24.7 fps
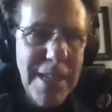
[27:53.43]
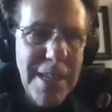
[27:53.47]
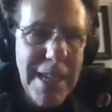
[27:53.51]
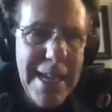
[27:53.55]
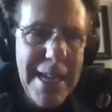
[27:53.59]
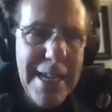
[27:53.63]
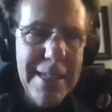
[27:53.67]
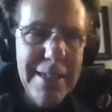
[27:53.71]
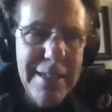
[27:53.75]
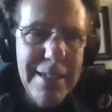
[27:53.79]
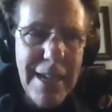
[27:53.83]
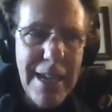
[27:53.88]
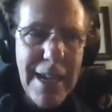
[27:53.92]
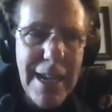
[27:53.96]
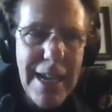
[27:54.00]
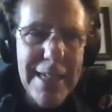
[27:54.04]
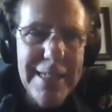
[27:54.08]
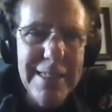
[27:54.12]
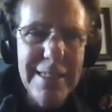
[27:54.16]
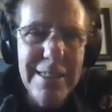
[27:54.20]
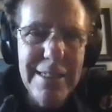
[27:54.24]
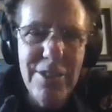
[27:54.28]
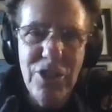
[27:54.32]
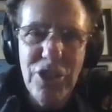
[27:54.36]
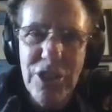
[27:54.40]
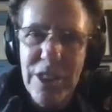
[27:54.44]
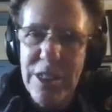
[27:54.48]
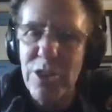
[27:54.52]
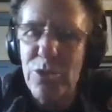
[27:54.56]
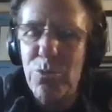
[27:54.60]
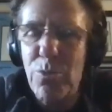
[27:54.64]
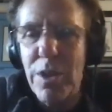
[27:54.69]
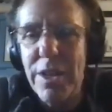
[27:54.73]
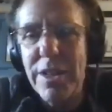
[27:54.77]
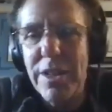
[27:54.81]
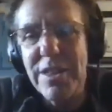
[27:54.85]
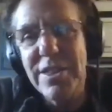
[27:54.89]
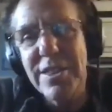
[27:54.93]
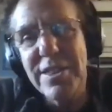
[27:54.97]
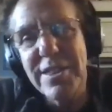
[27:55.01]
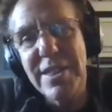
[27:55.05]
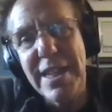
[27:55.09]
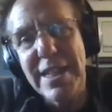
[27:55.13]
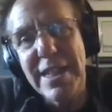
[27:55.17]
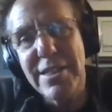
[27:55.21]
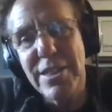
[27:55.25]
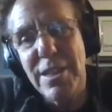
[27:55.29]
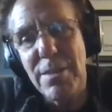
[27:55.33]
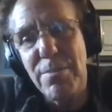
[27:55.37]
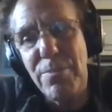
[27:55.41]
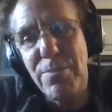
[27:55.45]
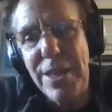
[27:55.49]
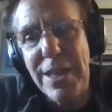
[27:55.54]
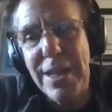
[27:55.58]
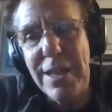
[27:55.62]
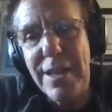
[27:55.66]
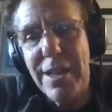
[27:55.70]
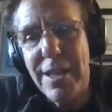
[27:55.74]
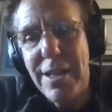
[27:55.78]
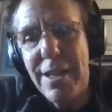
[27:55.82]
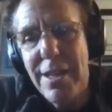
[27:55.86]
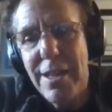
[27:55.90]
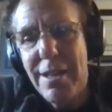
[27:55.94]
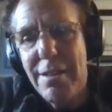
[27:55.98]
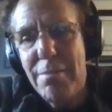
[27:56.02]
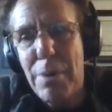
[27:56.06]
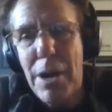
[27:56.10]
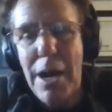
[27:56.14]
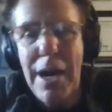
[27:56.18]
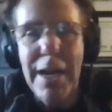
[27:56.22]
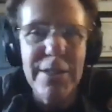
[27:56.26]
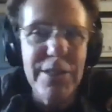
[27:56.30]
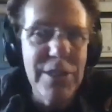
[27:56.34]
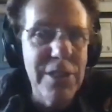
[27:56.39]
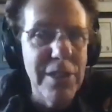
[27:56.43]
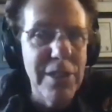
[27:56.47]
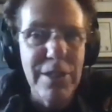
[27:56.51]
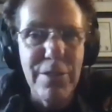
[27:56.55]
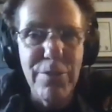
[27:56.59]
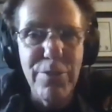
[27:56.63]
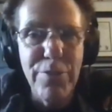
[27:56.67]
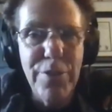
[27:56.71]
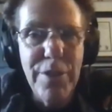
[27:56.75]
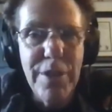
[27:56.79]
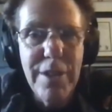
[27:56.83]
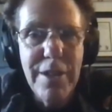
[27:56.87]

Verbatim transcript: And I just wanted to say something positive